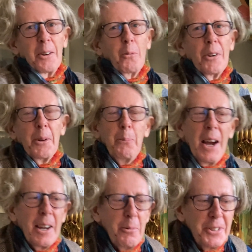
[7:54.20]
well, you the bag
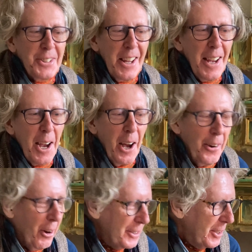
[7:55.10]
didn't... was there, and
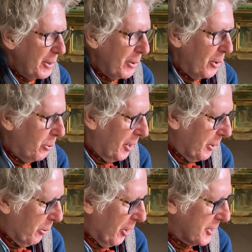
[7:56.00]
I didn't even know what it
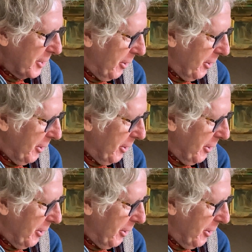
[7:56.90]
was, and